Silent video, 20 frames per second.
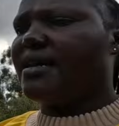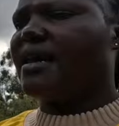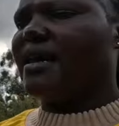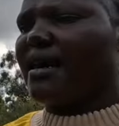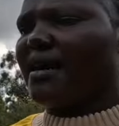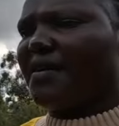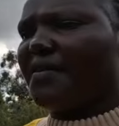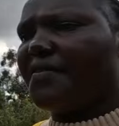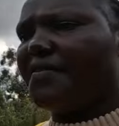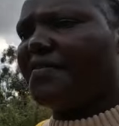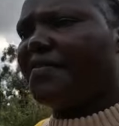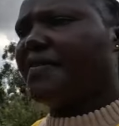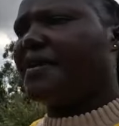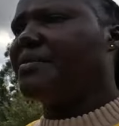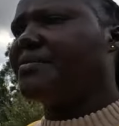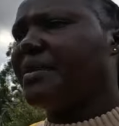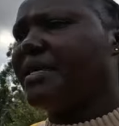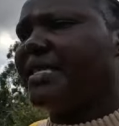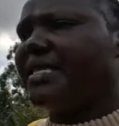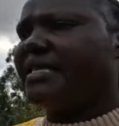
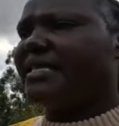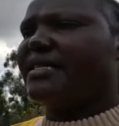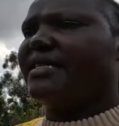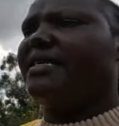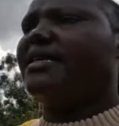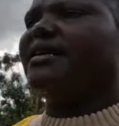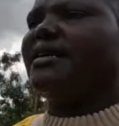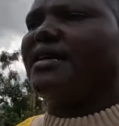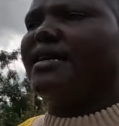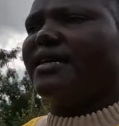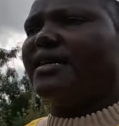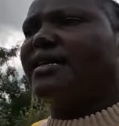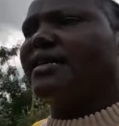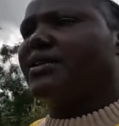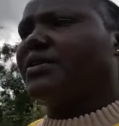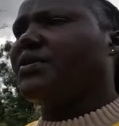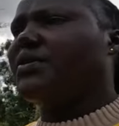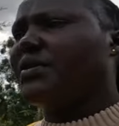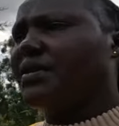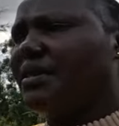family
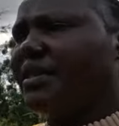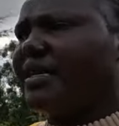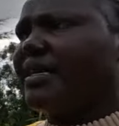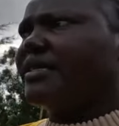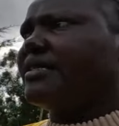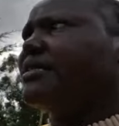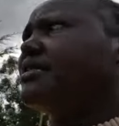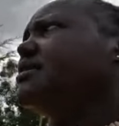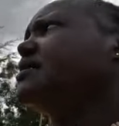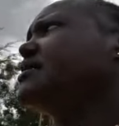and all that.